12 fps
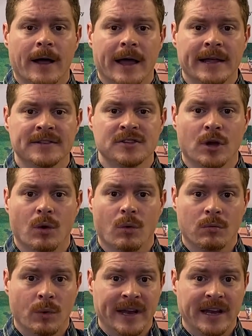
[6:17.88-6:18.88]
And so
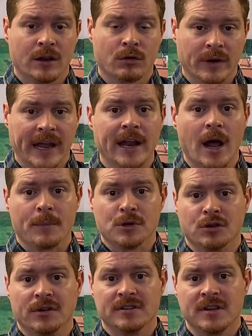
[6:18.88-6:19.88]
we need to create
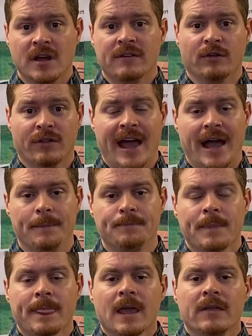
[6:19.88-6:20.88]
opportunities for that.
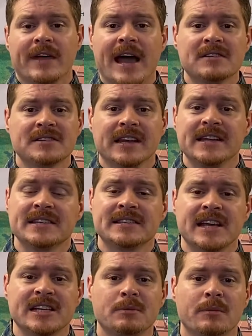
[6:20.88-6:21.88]
The housing needs
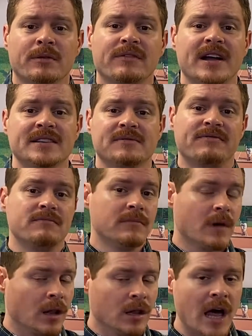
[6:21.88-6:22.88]
assessment provides
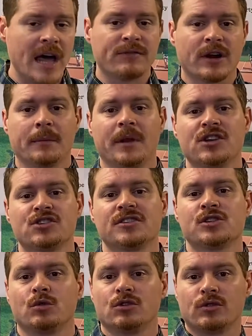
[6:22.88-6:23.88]
a lot of recommendations
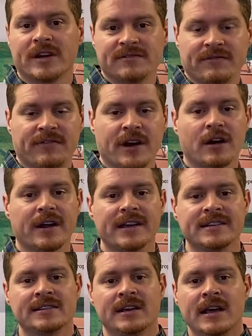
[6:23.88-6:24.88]
to address
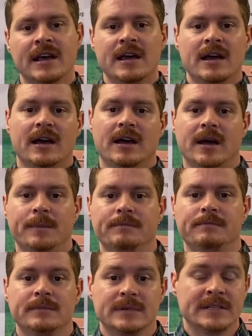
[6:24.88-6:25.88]
various
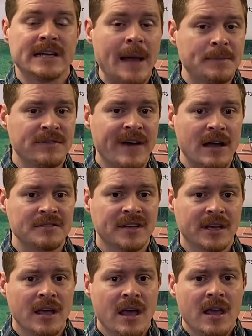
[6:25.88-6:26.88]
types of
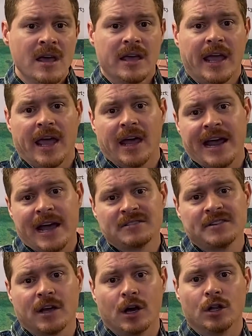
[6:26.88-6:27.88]
housing and
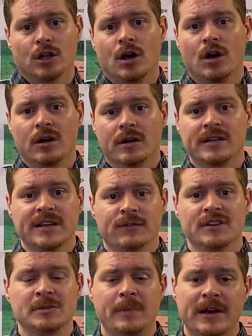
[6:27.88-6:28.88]
housing along
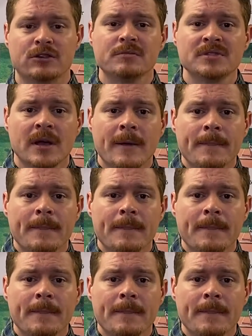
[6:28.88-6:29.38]
different spectrums.